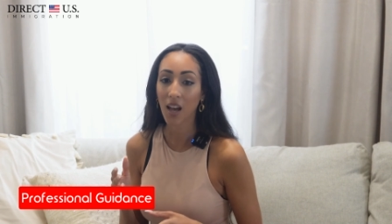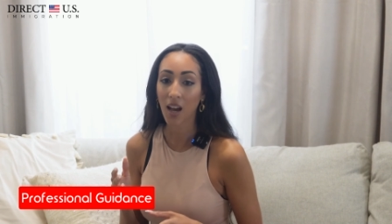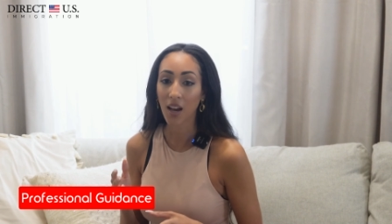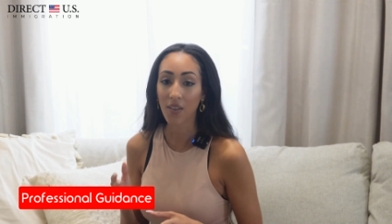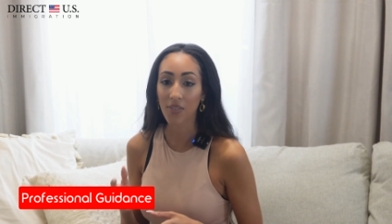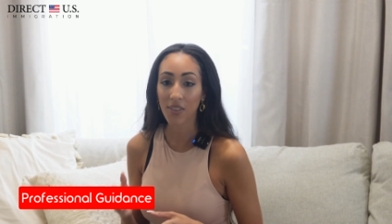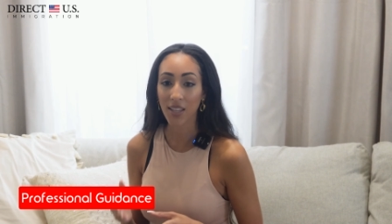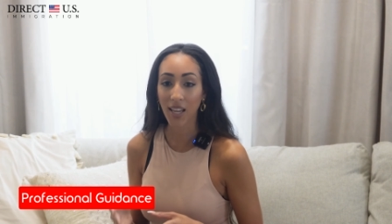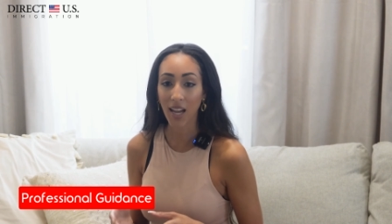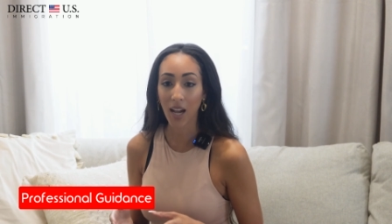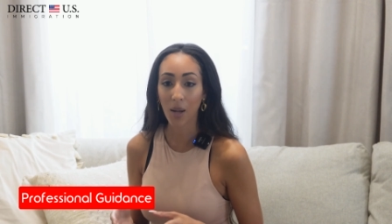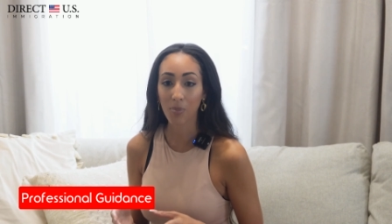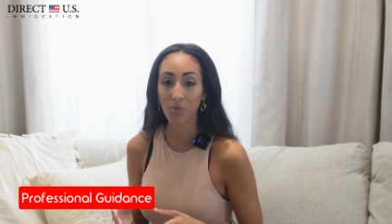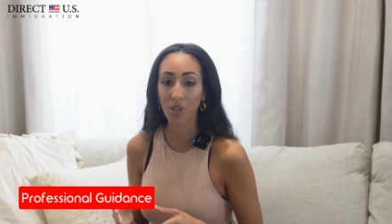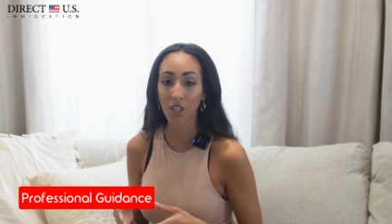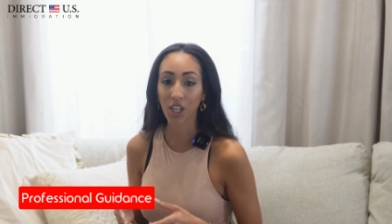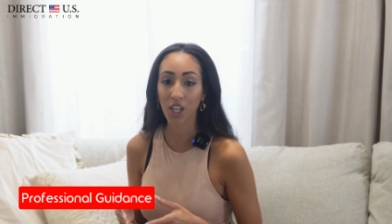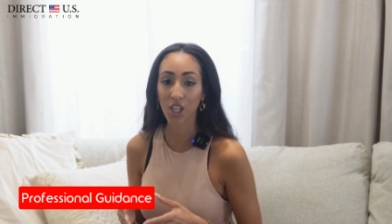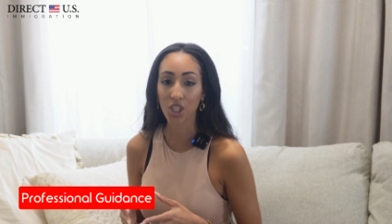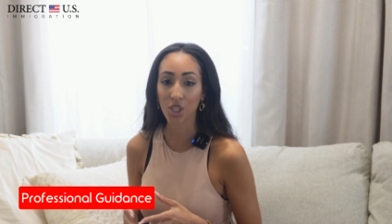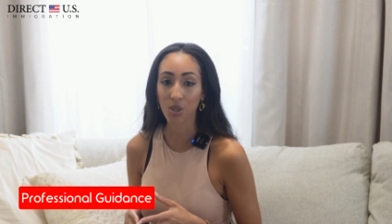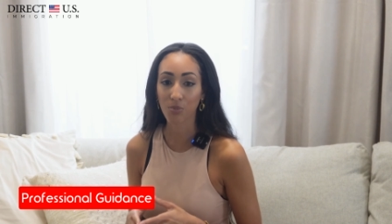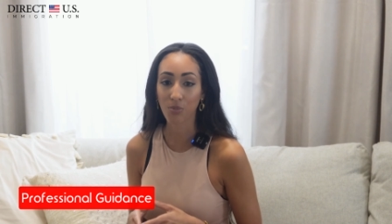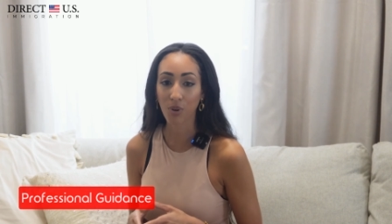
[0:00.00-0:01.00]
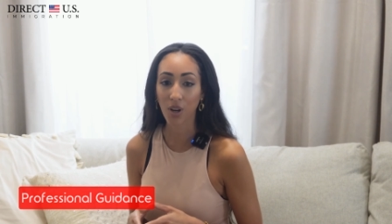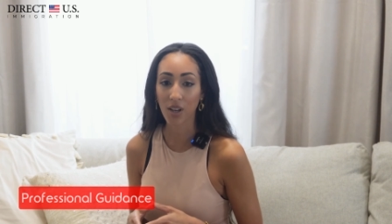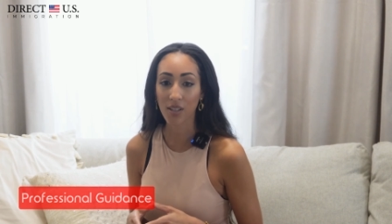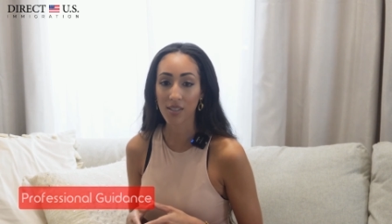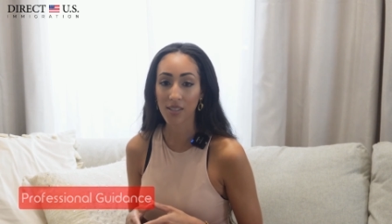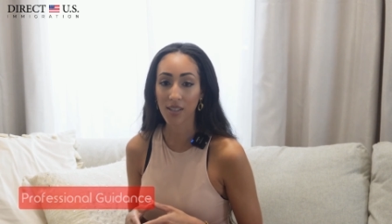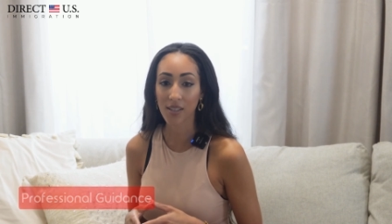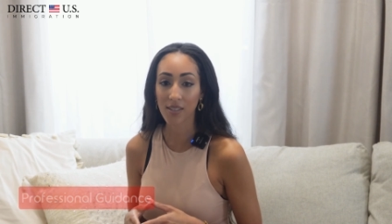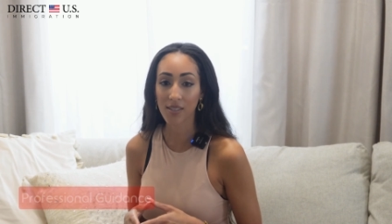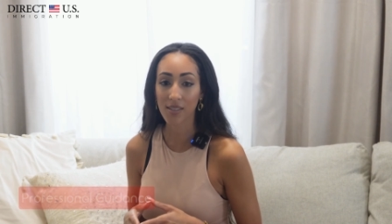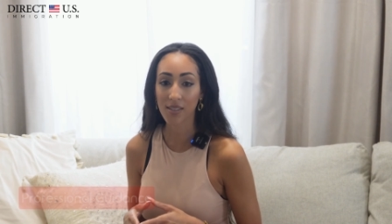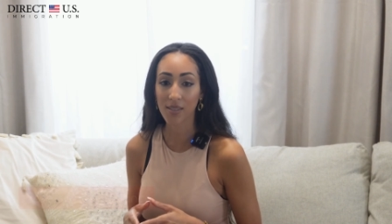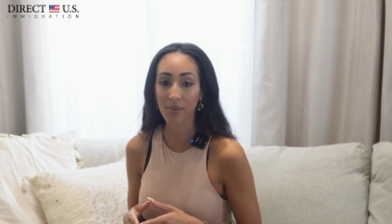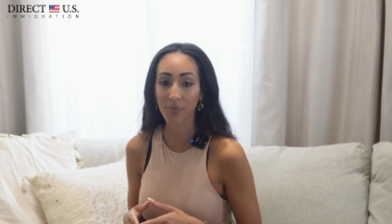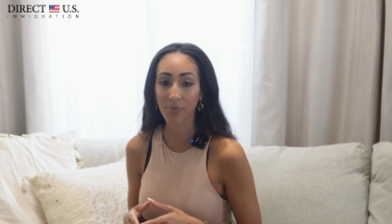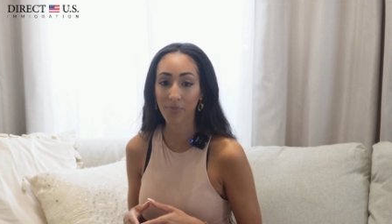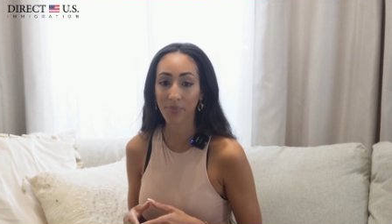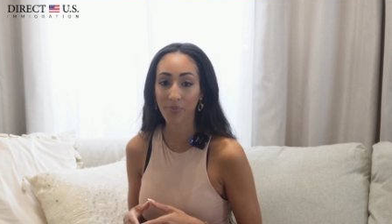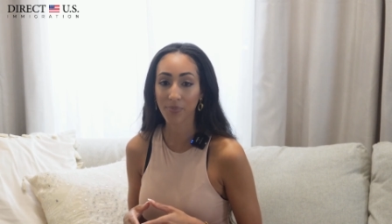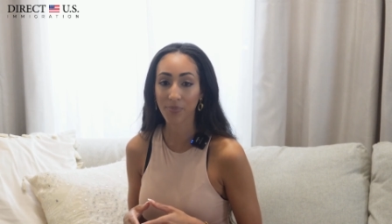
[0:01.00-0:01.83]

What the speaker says: of the application process.